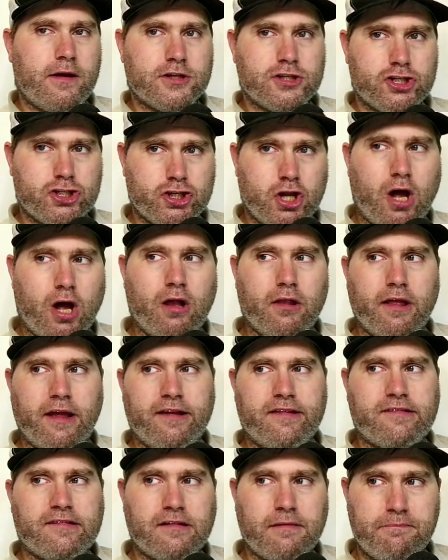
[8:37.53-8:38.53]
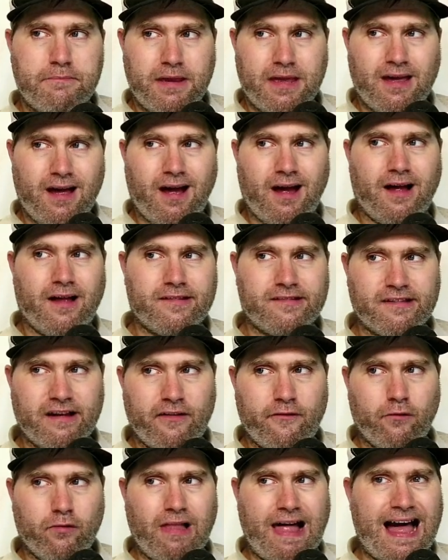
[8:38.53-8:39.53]
Solus because
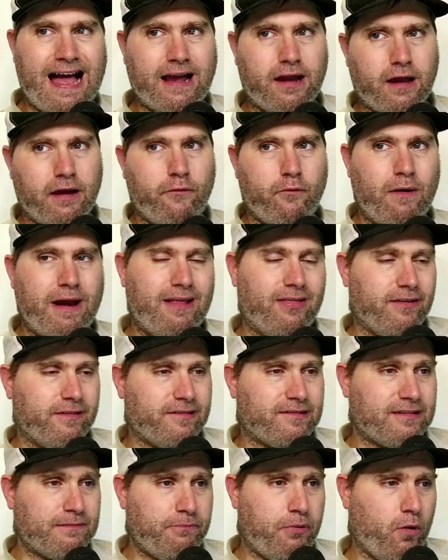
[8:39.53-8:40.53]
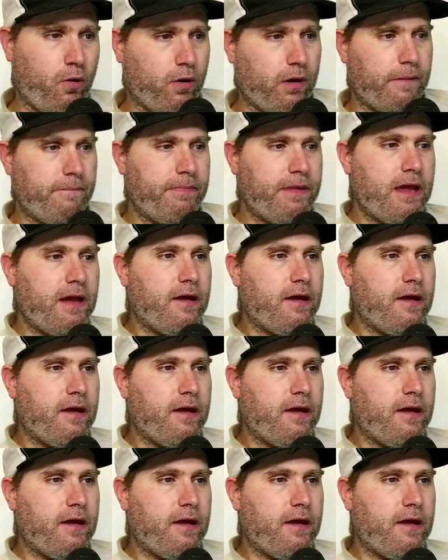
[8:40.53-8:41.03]
of lack of Wayland's support.